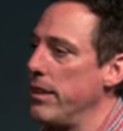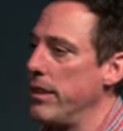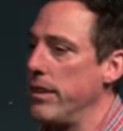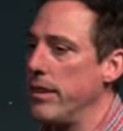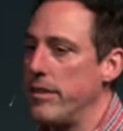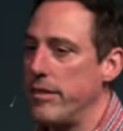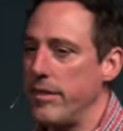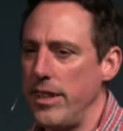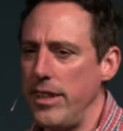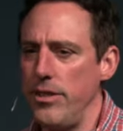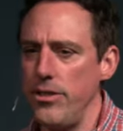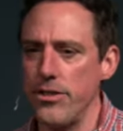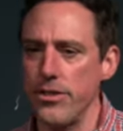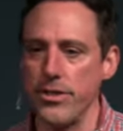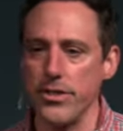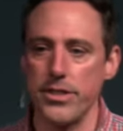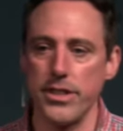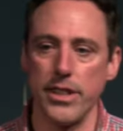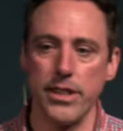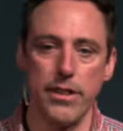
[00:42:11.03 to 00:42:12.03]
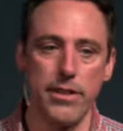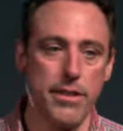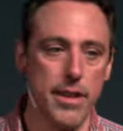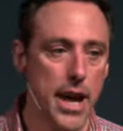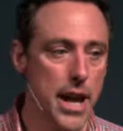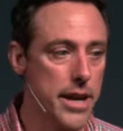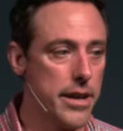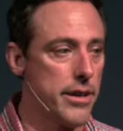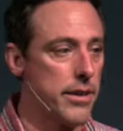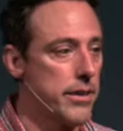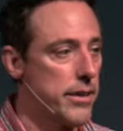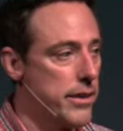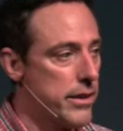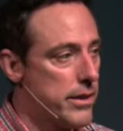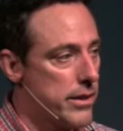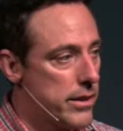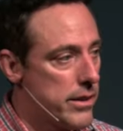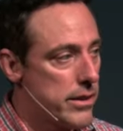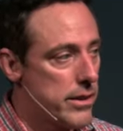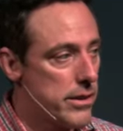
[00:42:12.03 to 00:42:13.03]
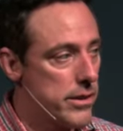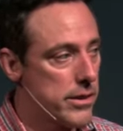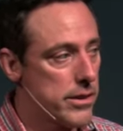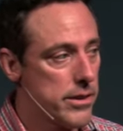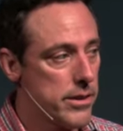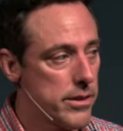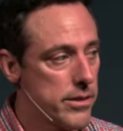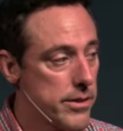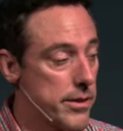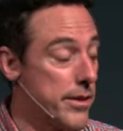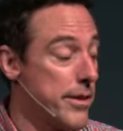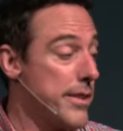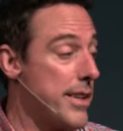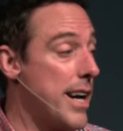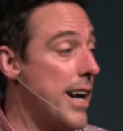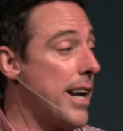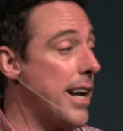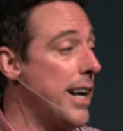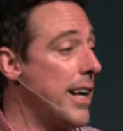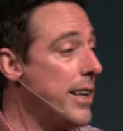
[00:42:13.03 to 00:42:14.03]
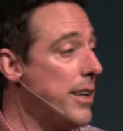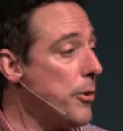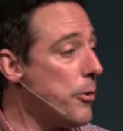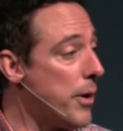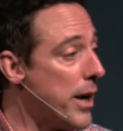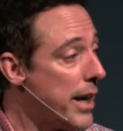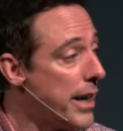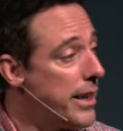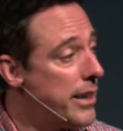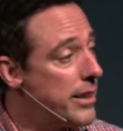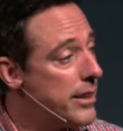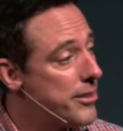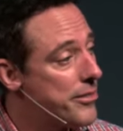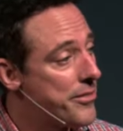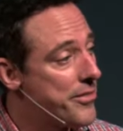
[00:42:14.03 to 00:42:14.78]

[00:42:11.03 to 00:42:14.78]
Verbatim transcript: It's interesting then. He's going to die anyway.